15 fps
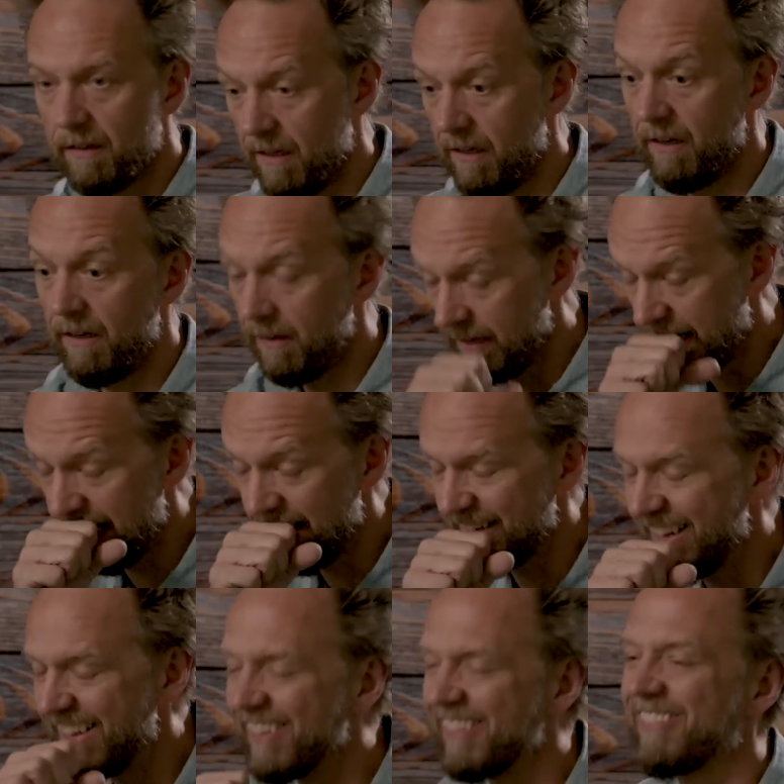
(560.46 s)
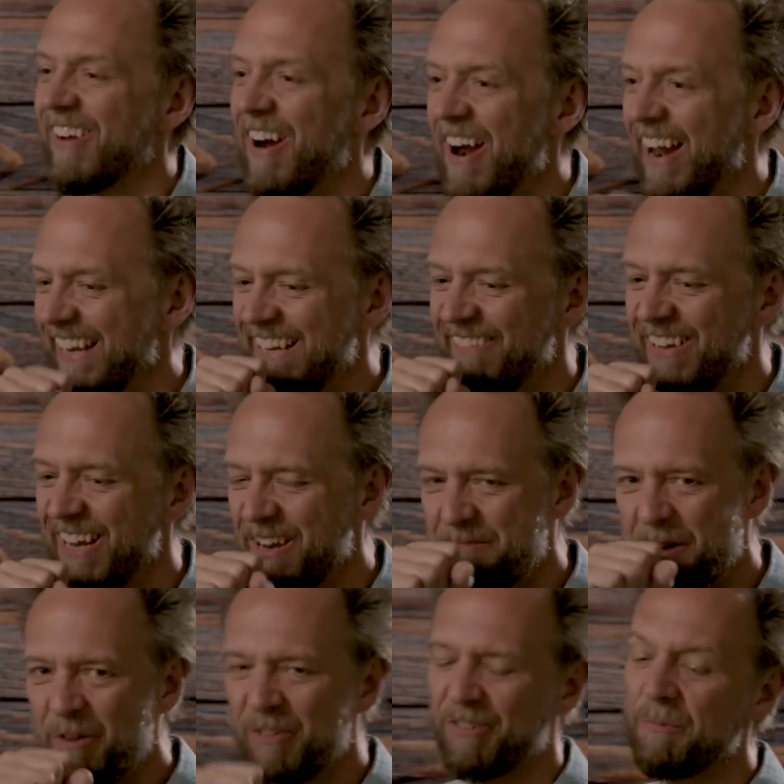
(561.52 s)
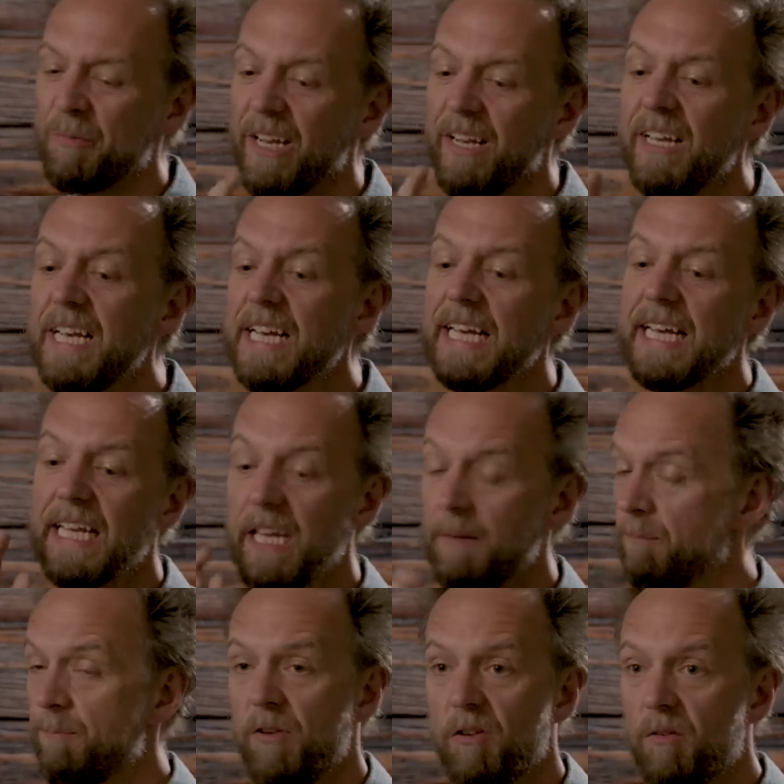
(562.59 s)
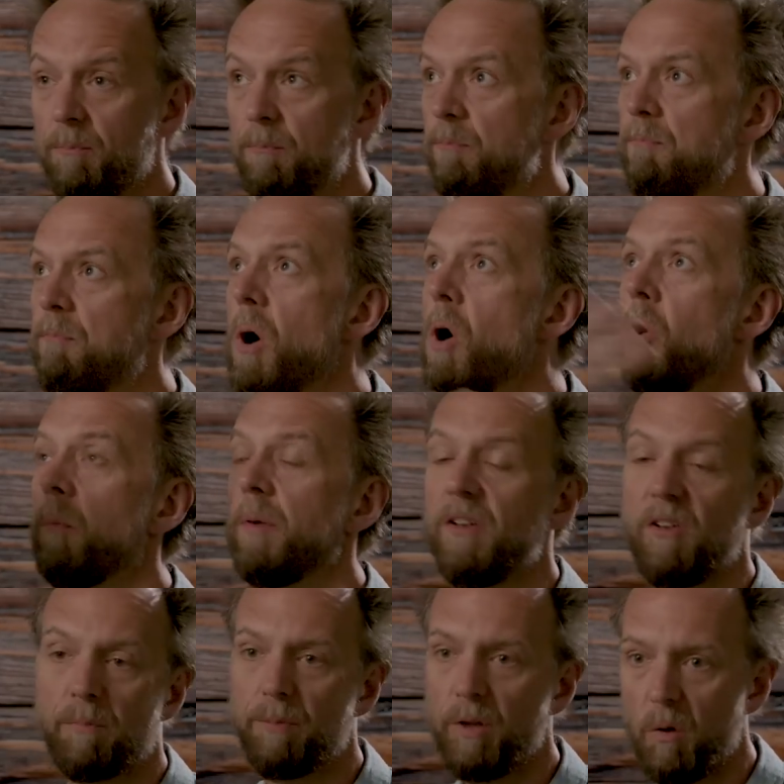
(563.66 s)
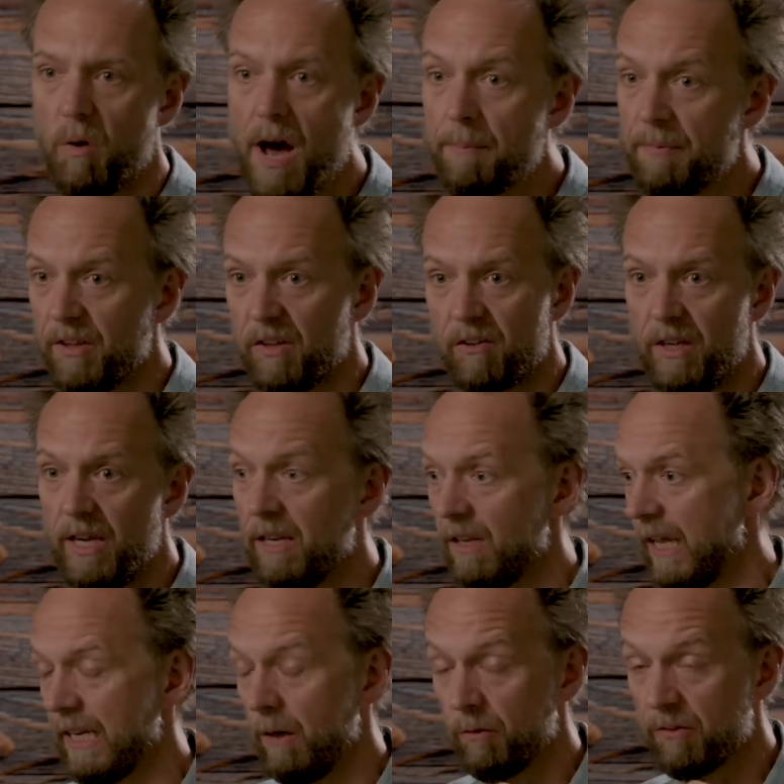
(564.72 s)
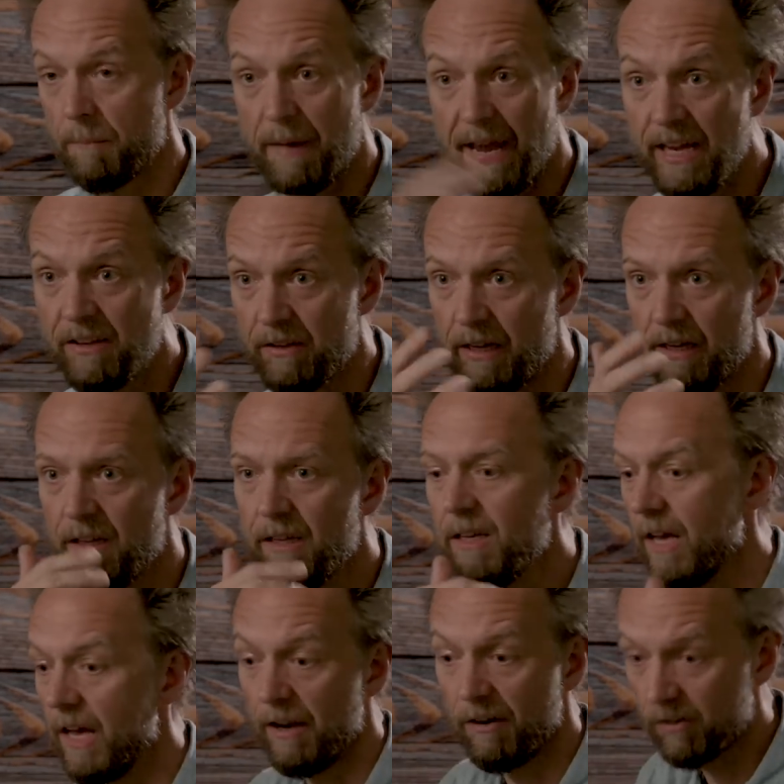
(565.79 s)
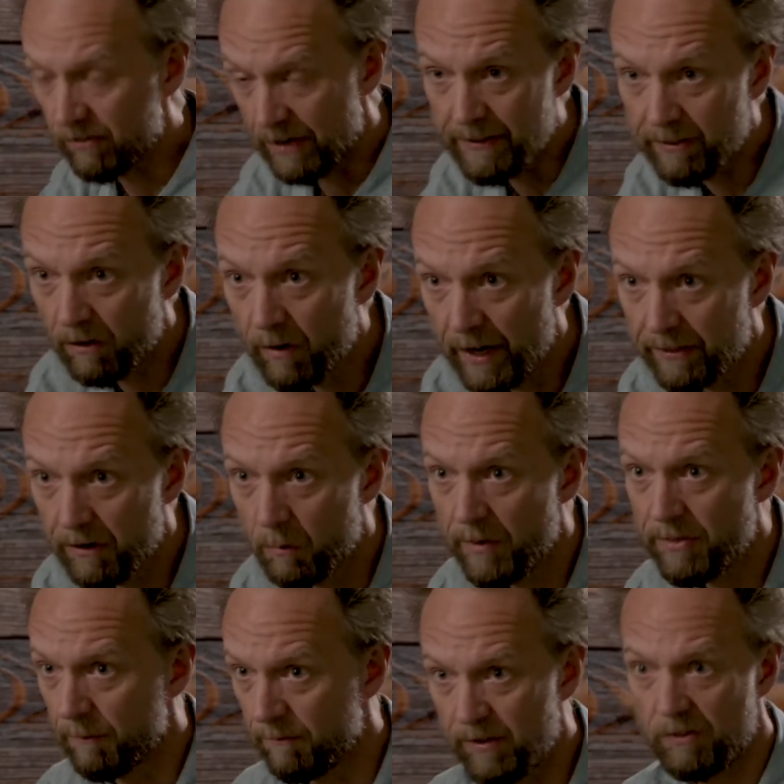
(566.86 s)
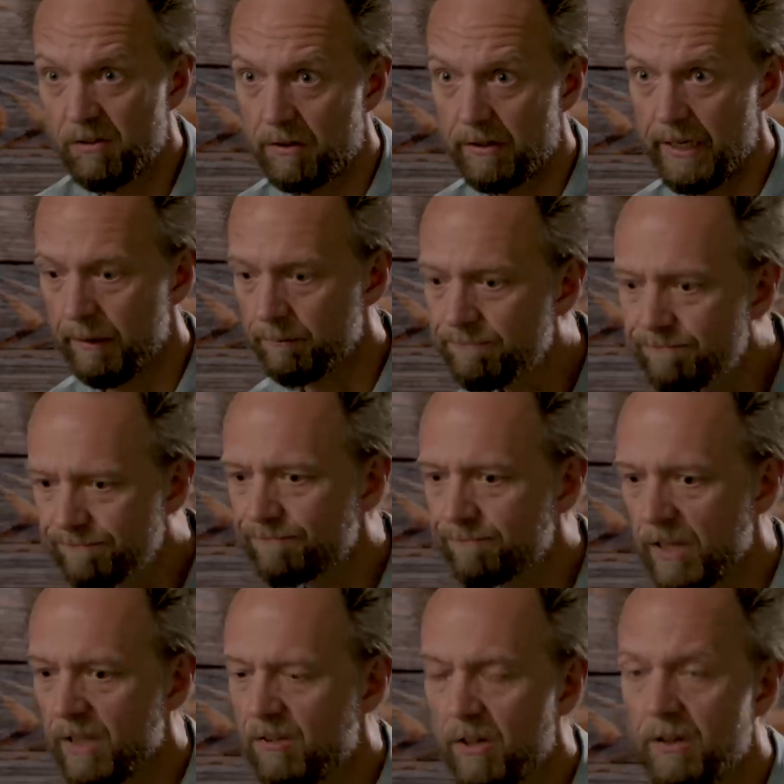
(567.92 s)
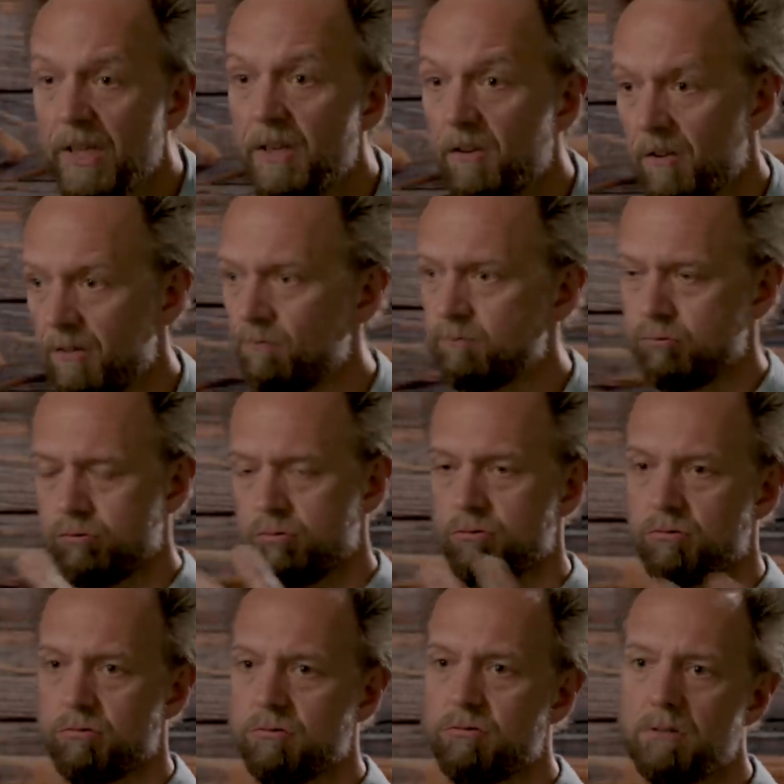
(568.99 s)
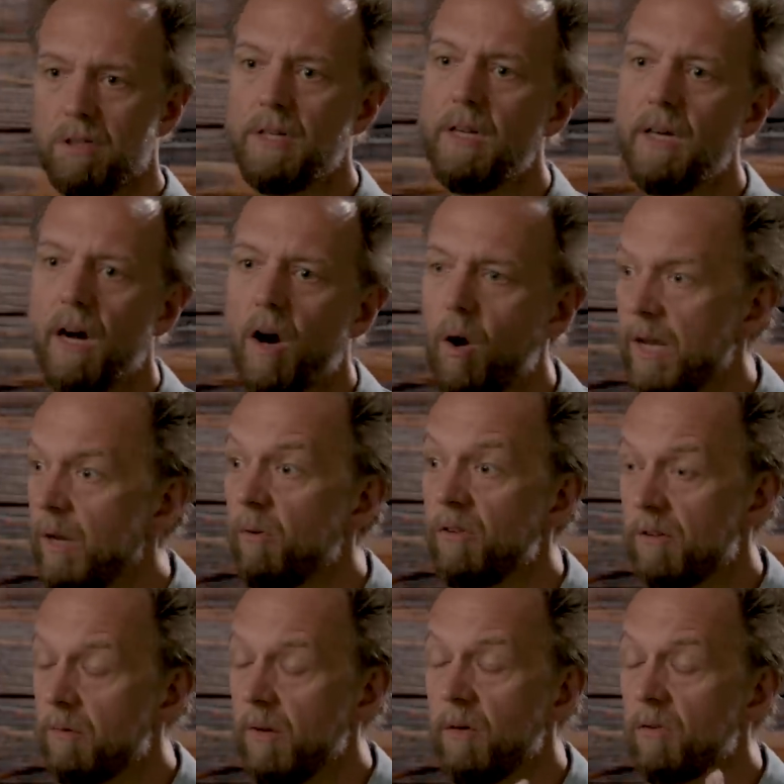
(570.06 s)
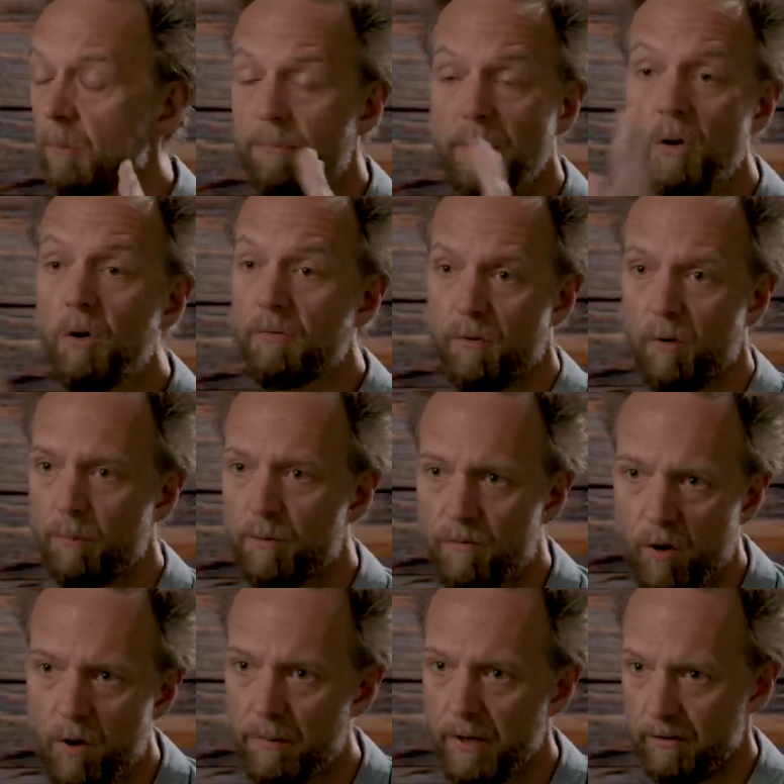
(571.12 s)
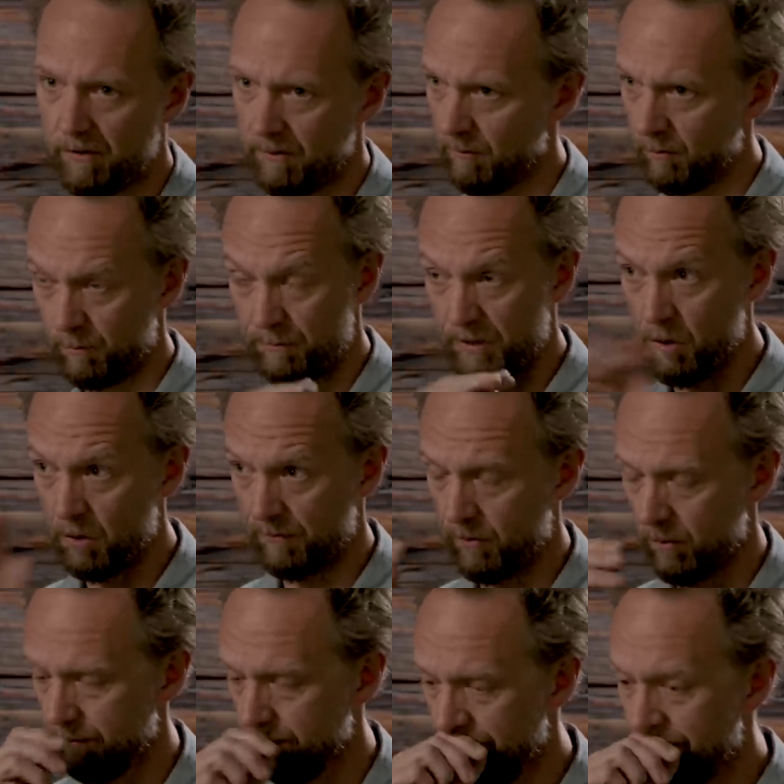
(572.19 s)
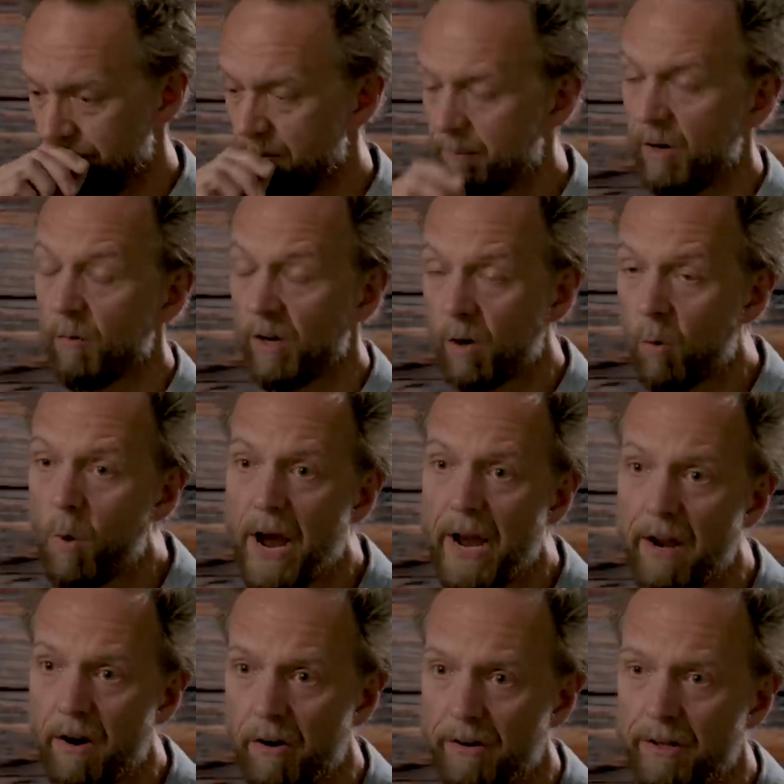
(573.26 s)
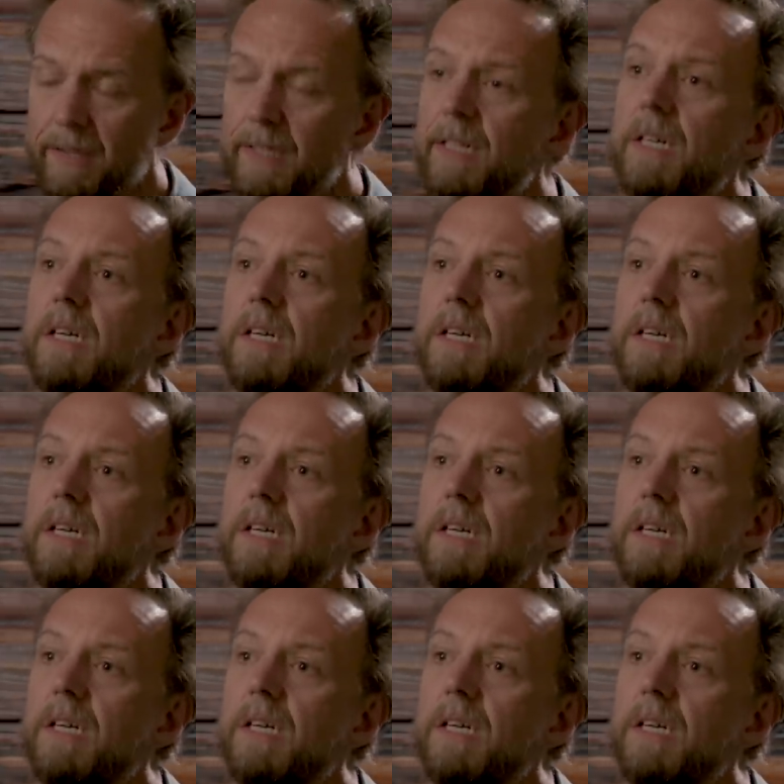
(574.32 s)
I keep getting emotional, but he just, boom, he just blew up in the scene. Like, it was amazing. And I just sat there right there with him physically until he just, it was a beautiful performance. It was beautiful, but it required